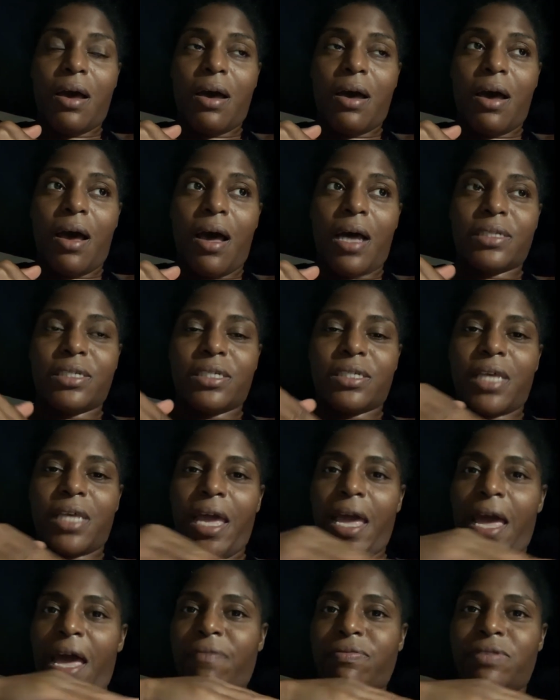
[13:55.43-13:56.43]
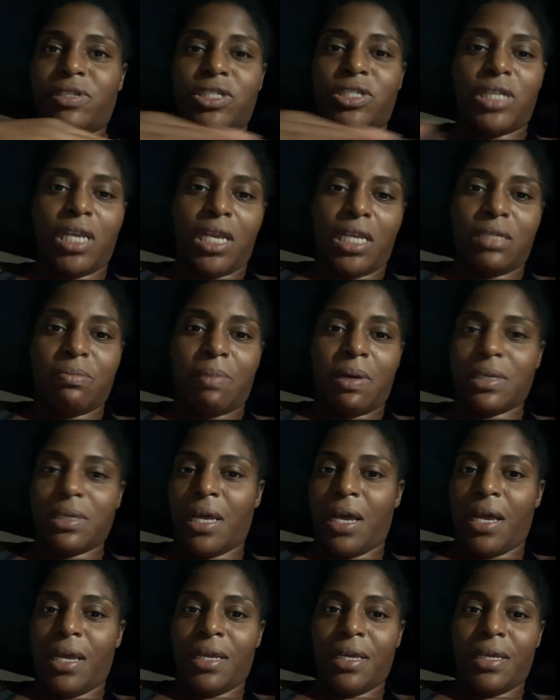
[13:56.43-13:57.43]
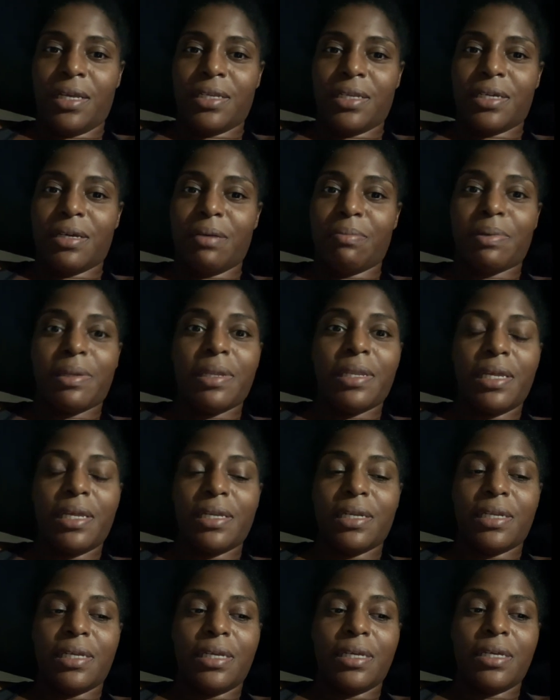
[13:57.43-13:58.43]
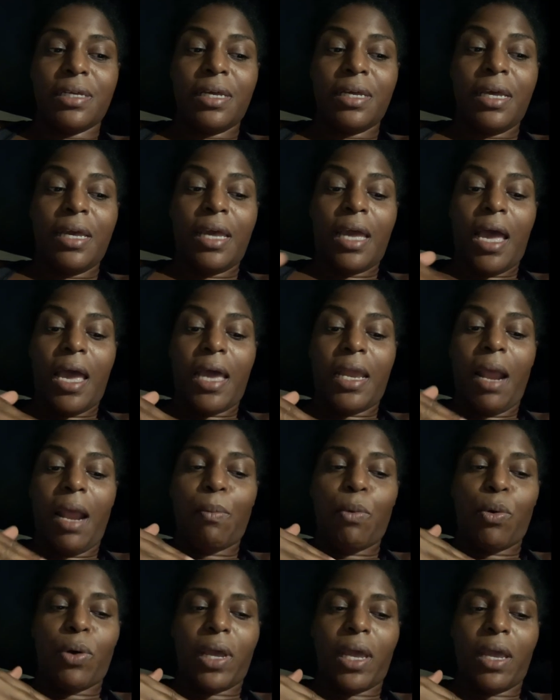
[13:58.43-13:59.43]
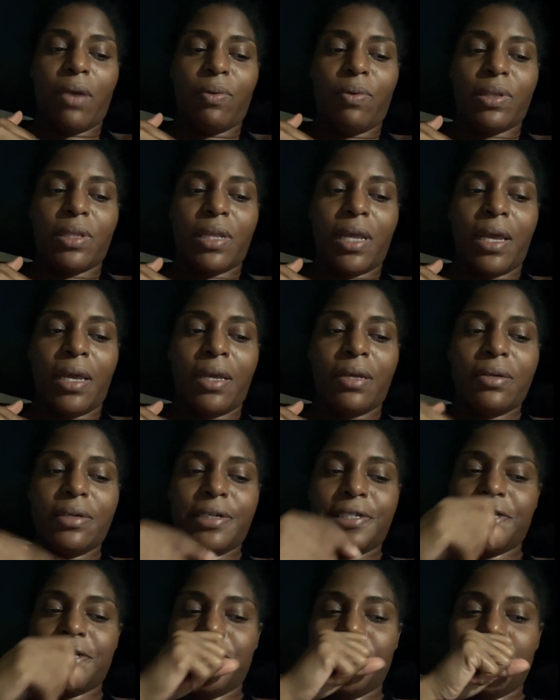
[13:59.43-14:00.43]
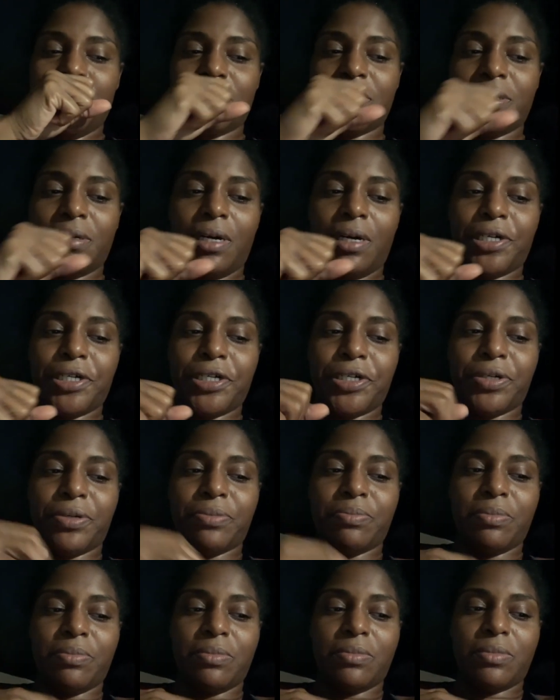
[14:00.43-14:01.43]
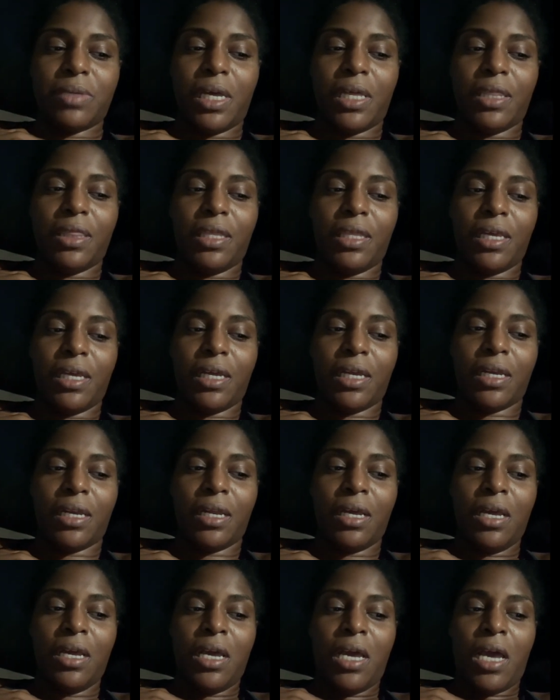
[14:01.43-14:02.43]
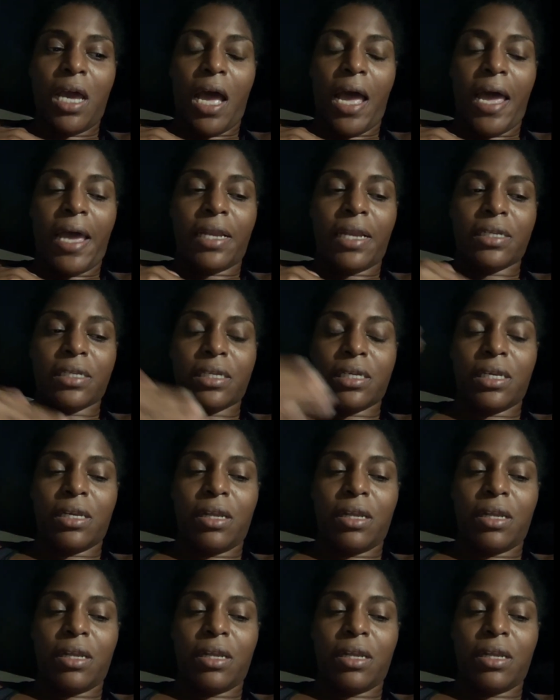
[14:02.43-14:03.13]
I just have to change my diet completely, and I'm okay with that. And then I had to get an